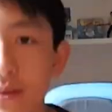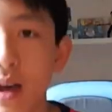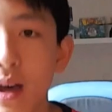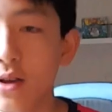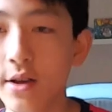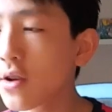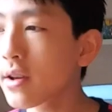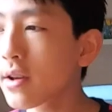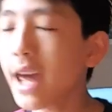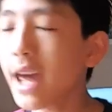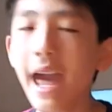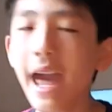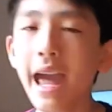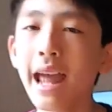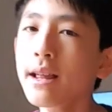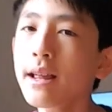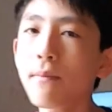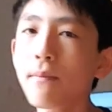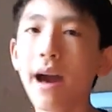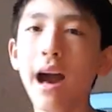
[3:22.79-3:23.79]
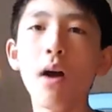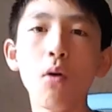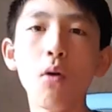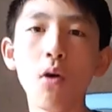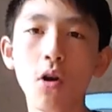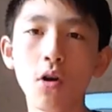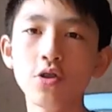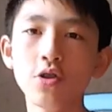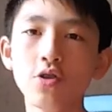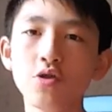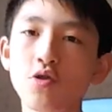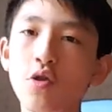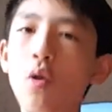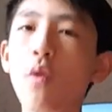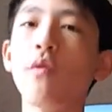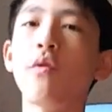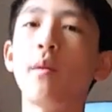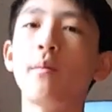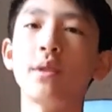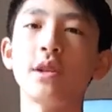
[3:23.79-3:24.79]
I couldn't get any power or
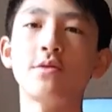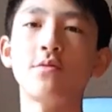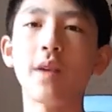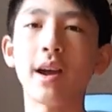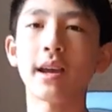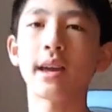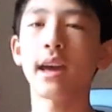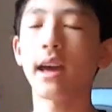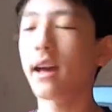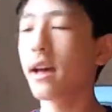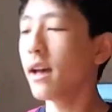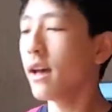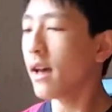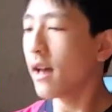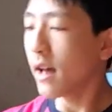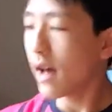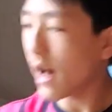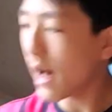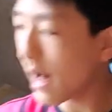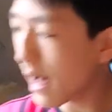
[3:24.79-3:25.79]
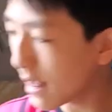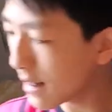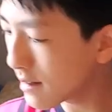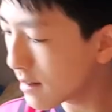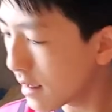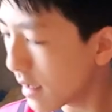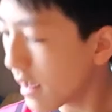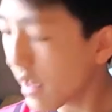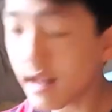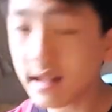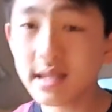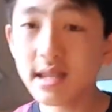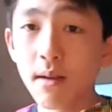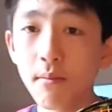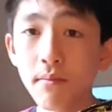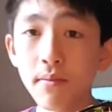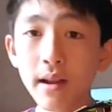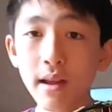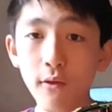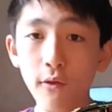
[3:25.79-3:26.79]
control from this racket and it
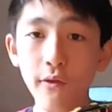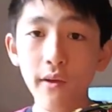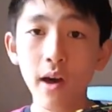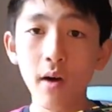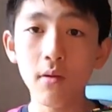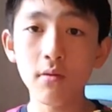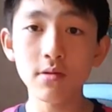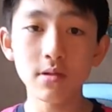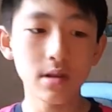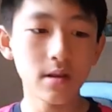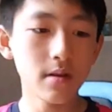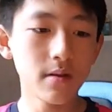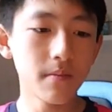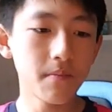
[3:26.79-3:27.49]
simply felt